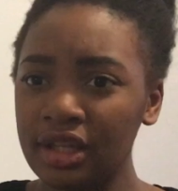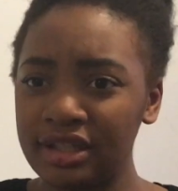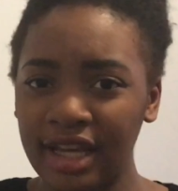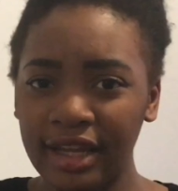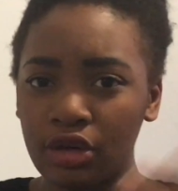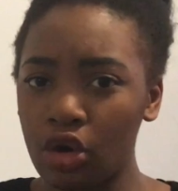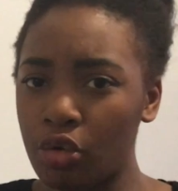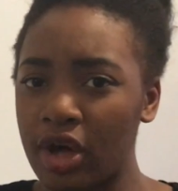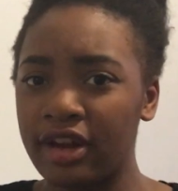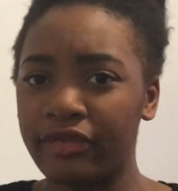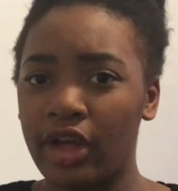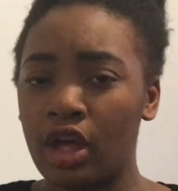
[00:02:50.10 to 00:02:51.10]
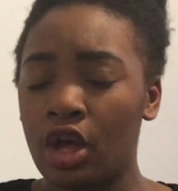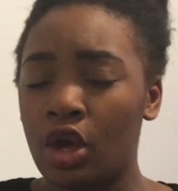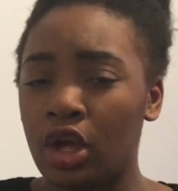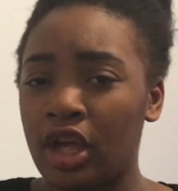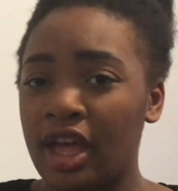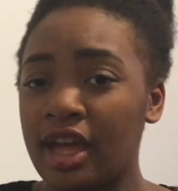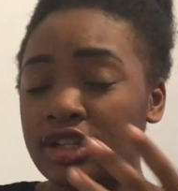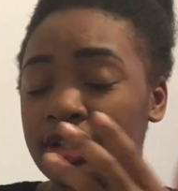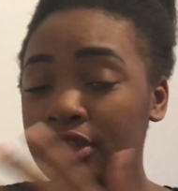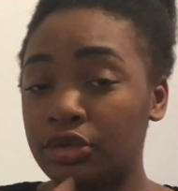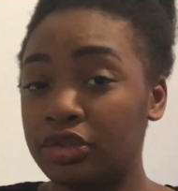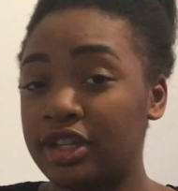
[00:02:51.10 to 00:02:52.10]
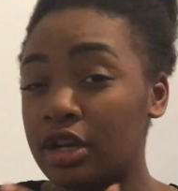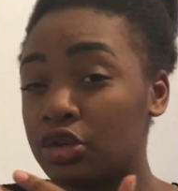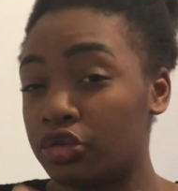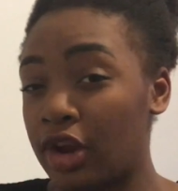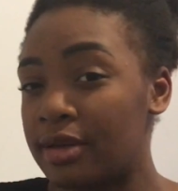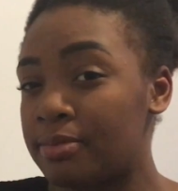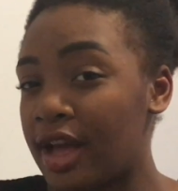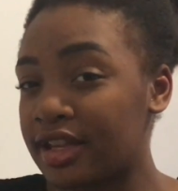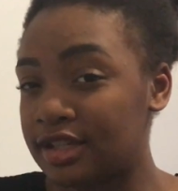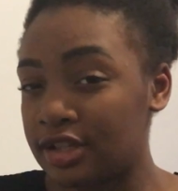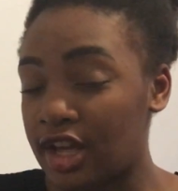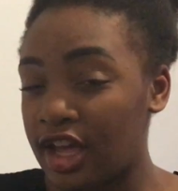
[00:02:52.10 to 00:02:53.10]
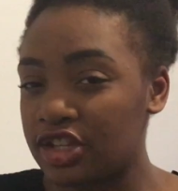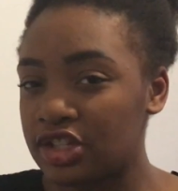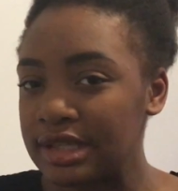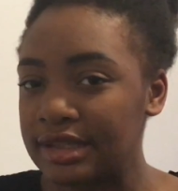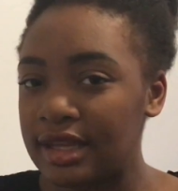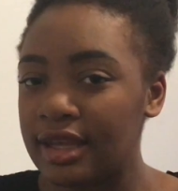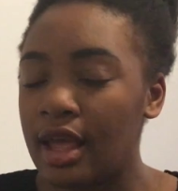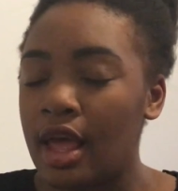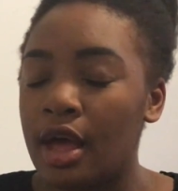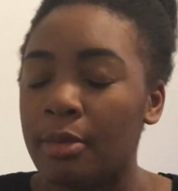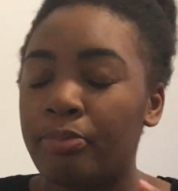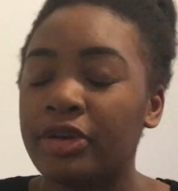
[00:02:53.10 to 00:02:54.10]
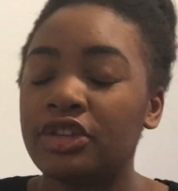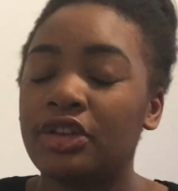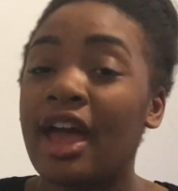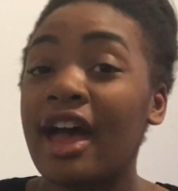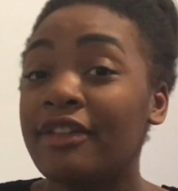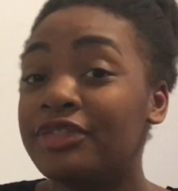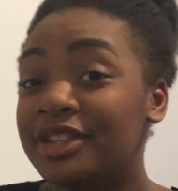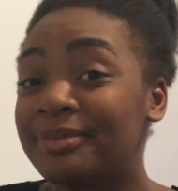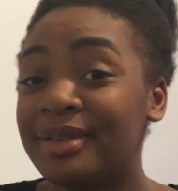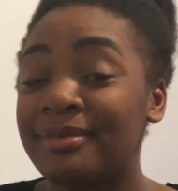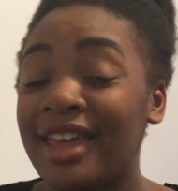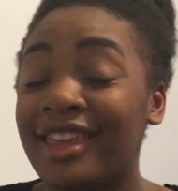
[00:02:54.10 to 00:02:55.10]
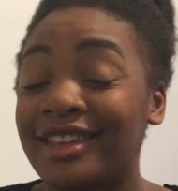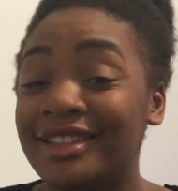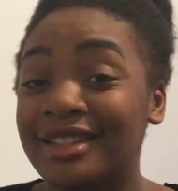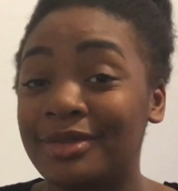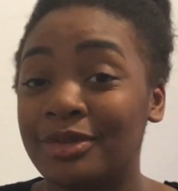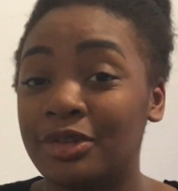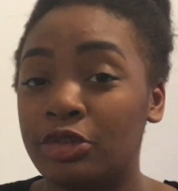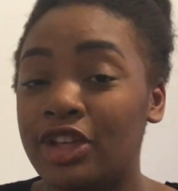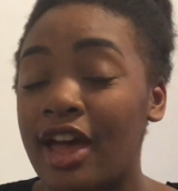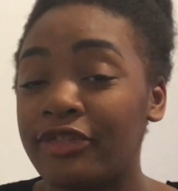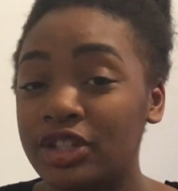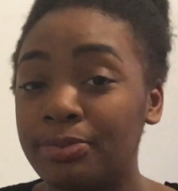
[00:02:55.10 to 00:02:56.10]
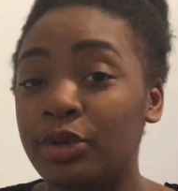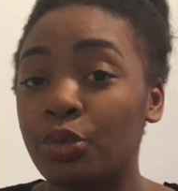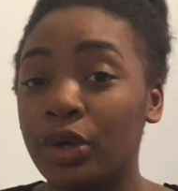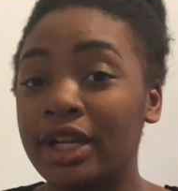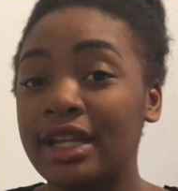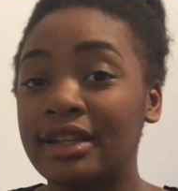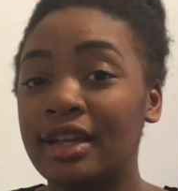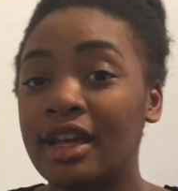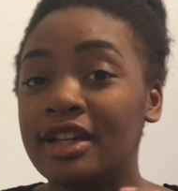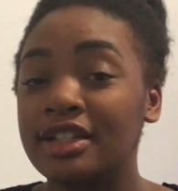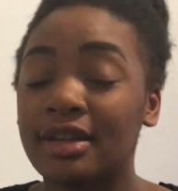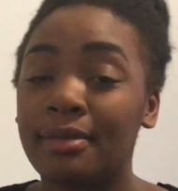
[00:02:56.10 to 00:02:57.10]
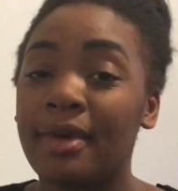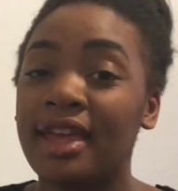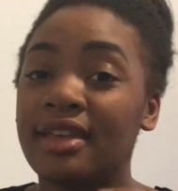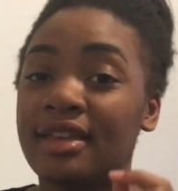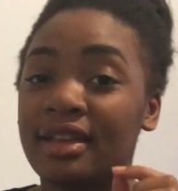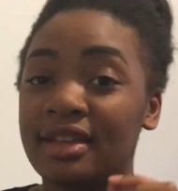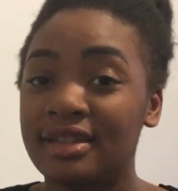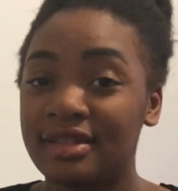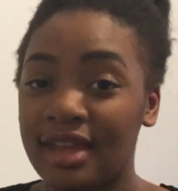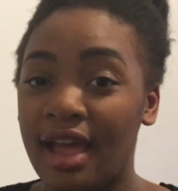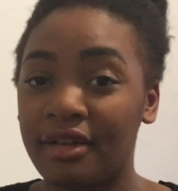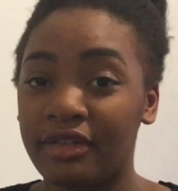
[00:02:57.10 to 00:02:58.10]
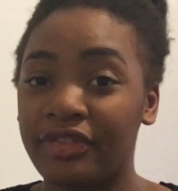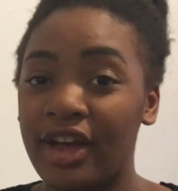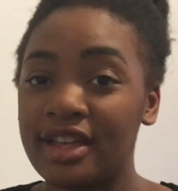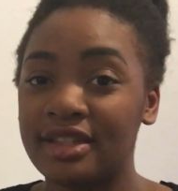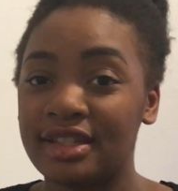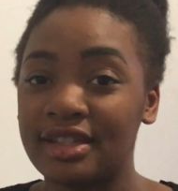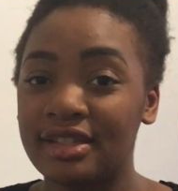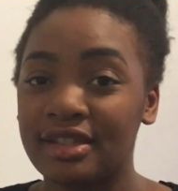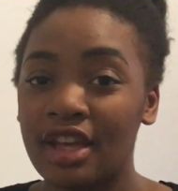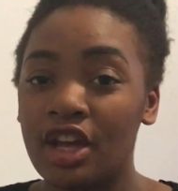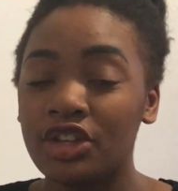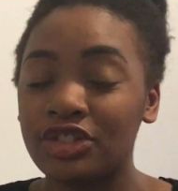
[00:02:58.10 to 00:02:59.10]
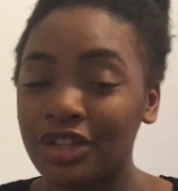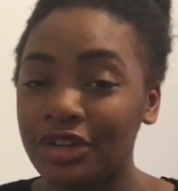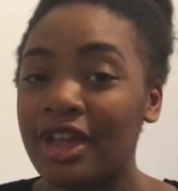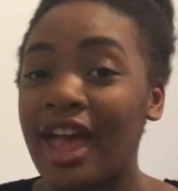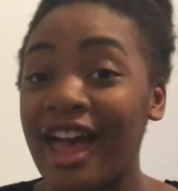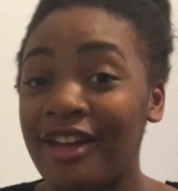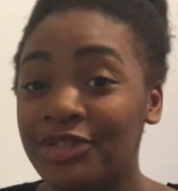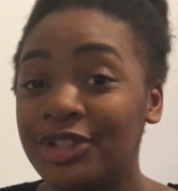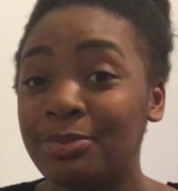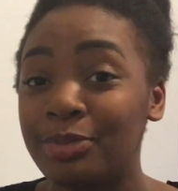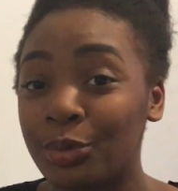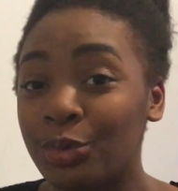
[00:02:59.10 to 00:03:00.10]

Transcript: date or whatever and still get great marks in your HSC, but you have to be willing to make sacrifices. So you have to be